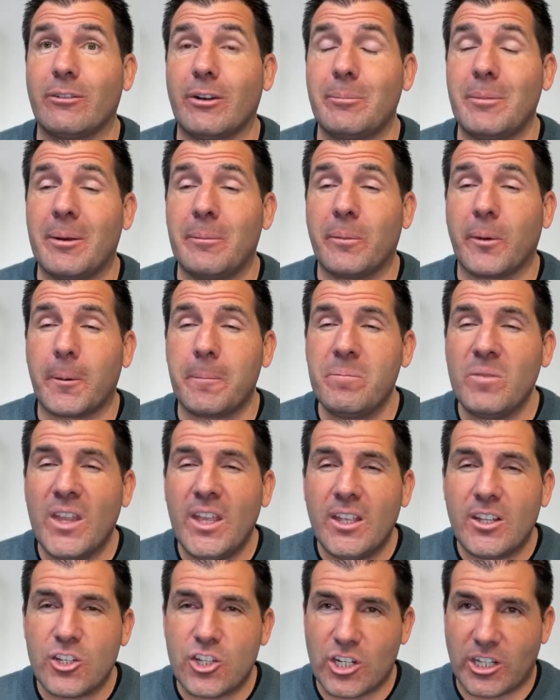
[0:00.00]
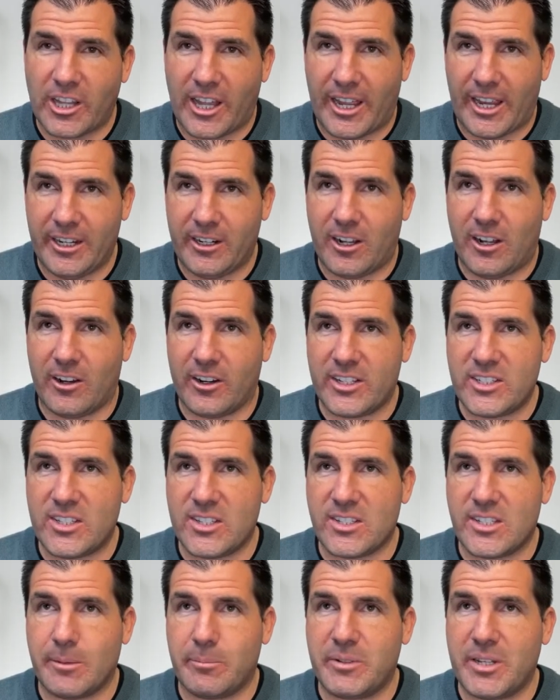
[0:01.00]
Remember, July, August,
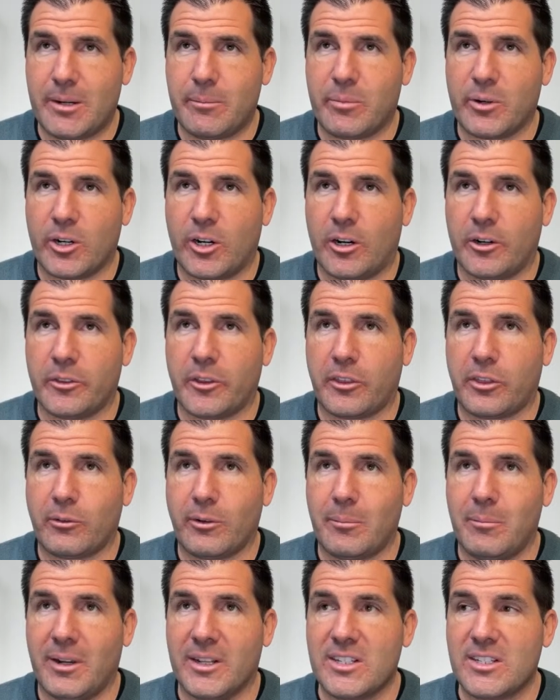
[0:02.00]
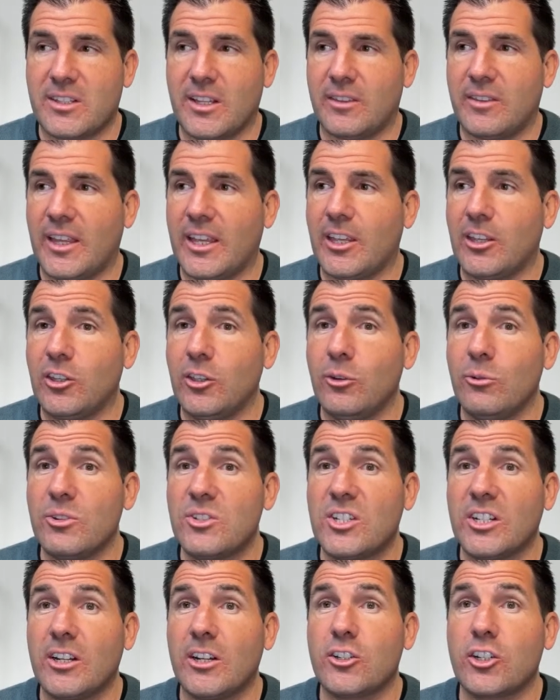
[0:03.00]
and September are the three months that they use
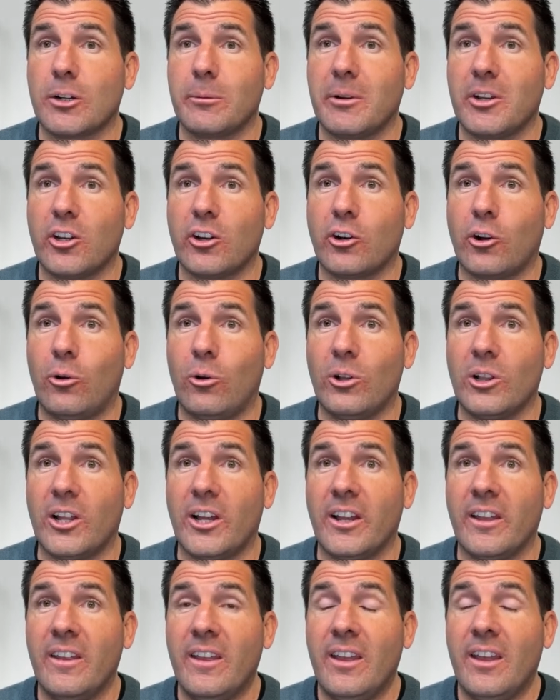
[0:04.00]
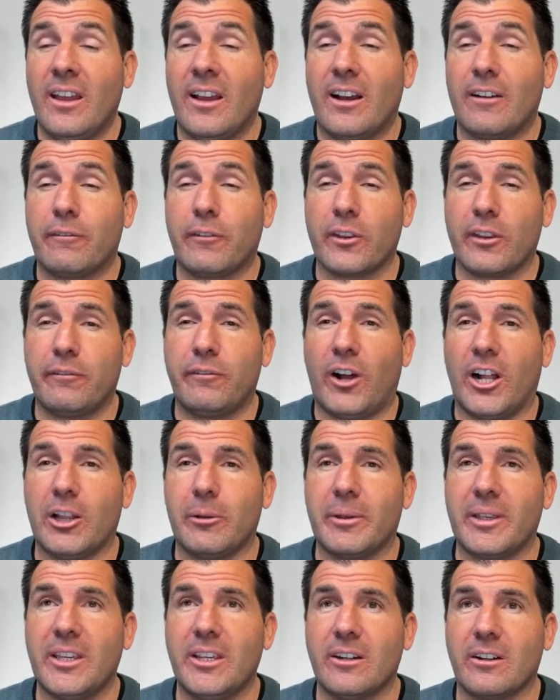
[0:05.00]
to determine your C O L A for the
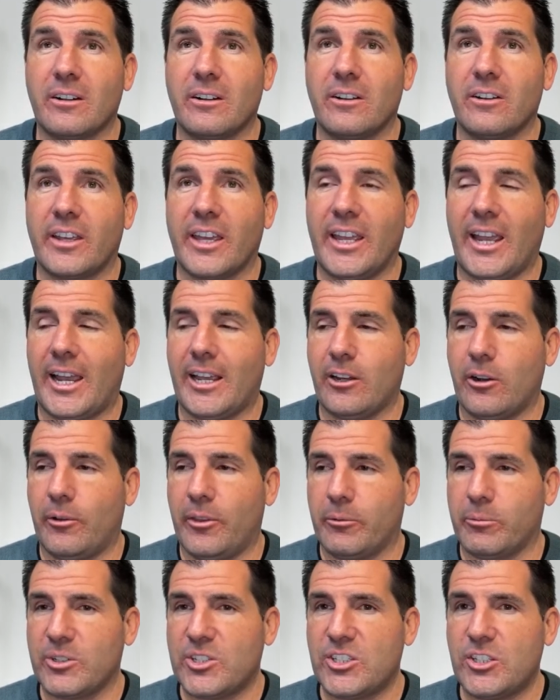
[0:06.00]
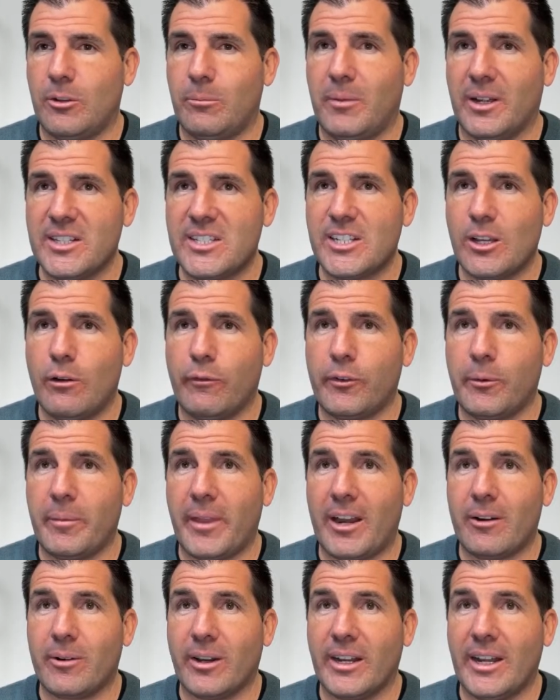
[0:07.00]
following year, okay? I know that we're still months out from
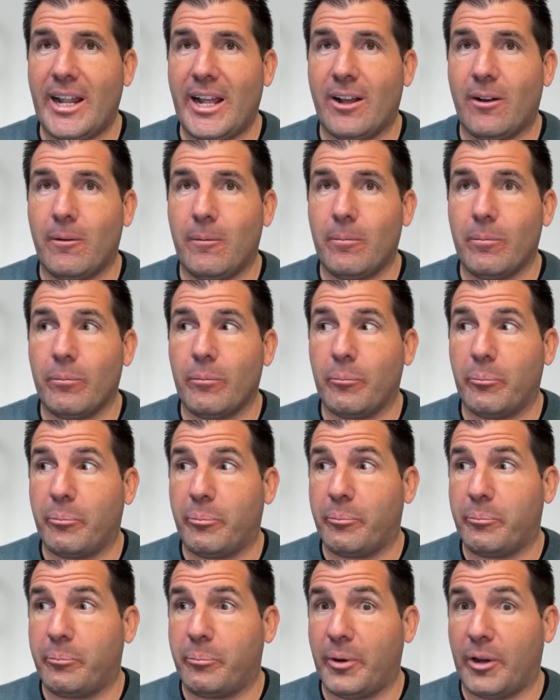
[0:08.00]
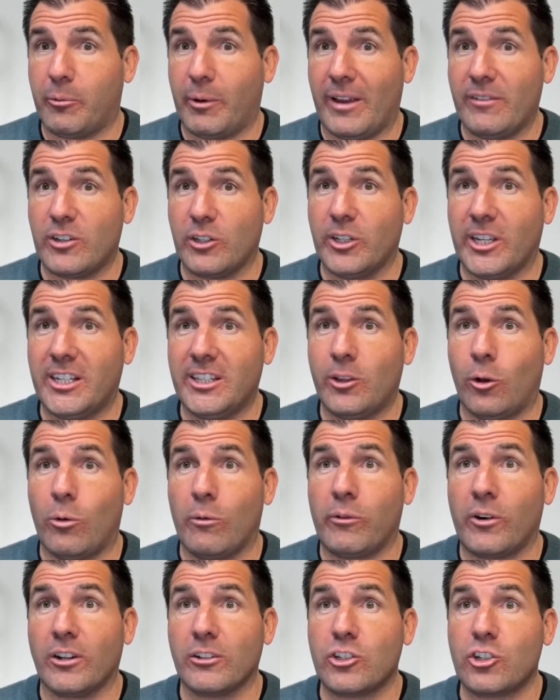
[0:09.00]
that right now, but we have to look at the
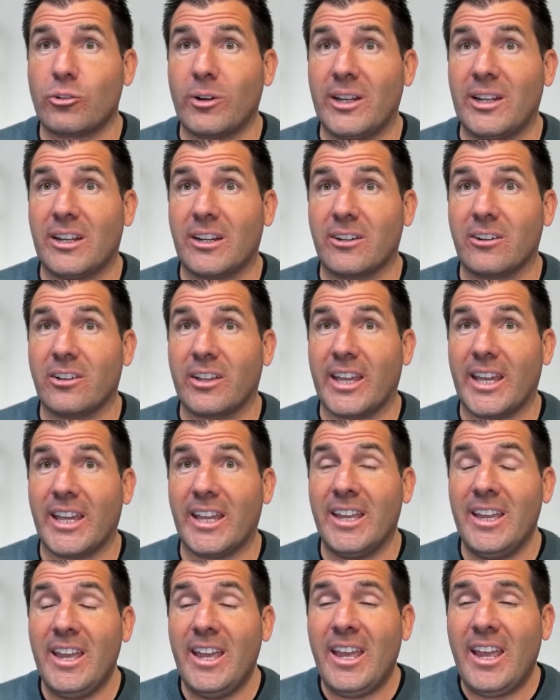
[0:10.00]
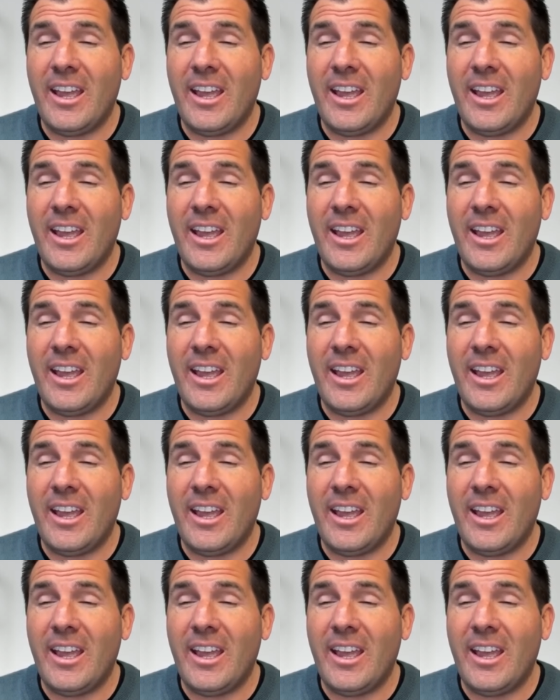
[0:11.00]
overall trend here, okay?